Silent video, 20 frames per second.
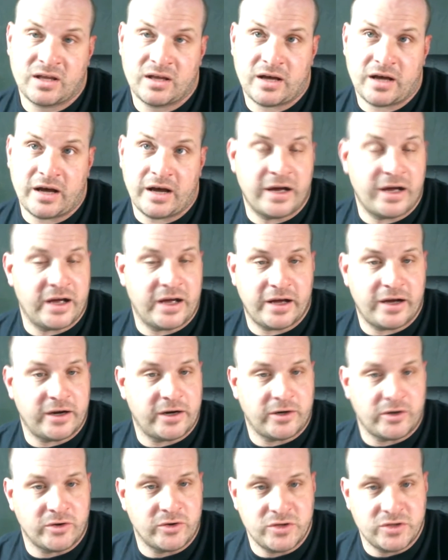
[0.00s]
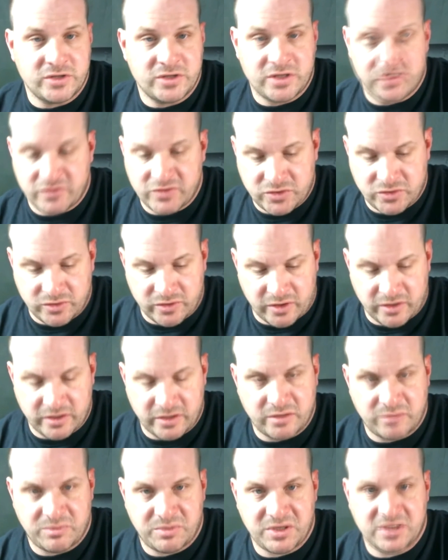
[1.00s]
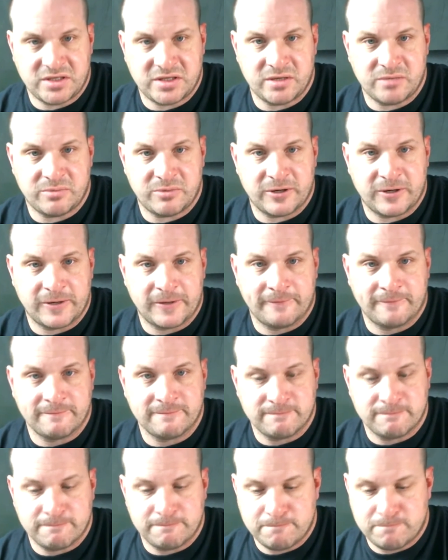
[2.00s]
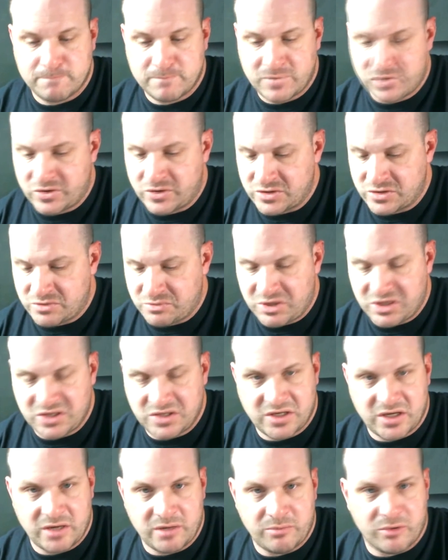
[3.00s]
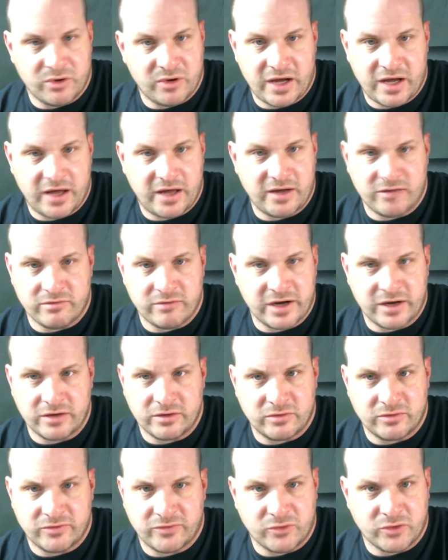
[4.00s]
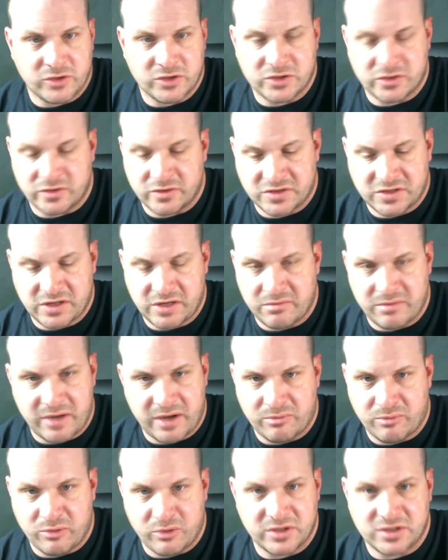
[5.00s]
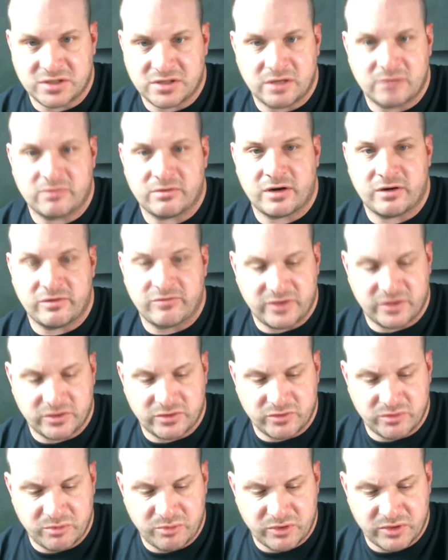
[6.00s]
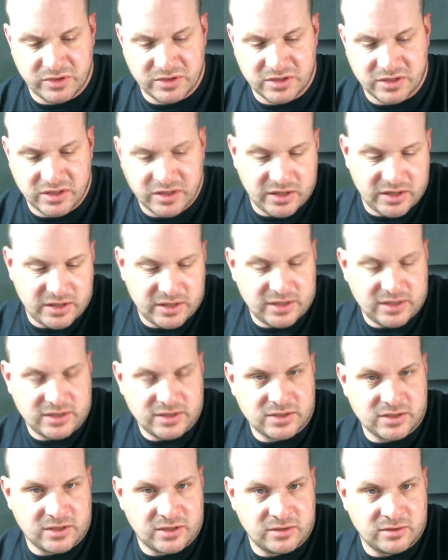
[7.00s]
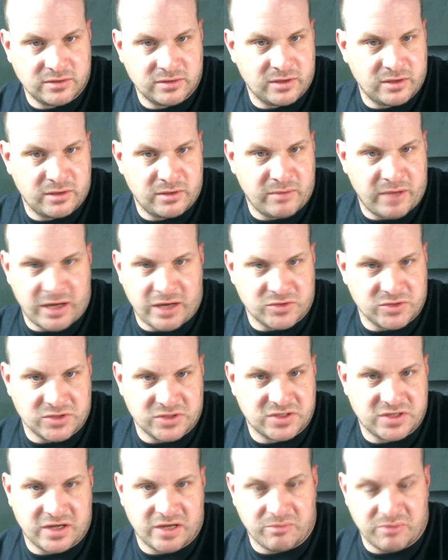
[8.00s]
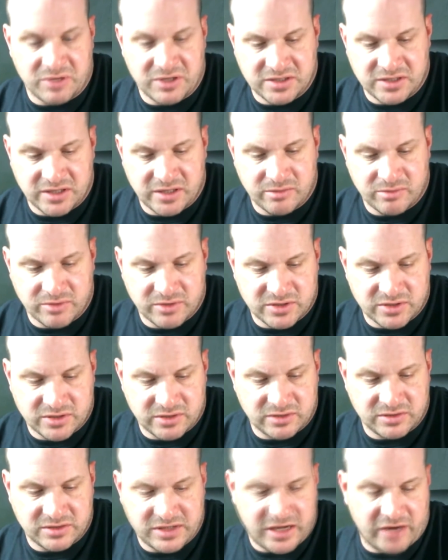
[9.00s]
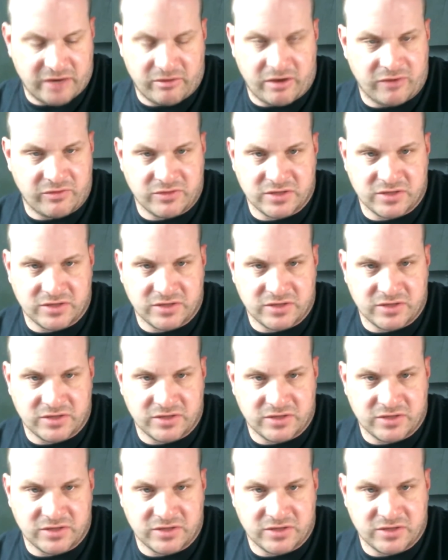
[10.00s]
I don't know who you'd give it to other than the Peacekeeper. Because the Peacekeeper and a regular Enforcer are the same amount of points, same amount of victory points. So you might as well just take a Peacekeeper. So Tag Rifle's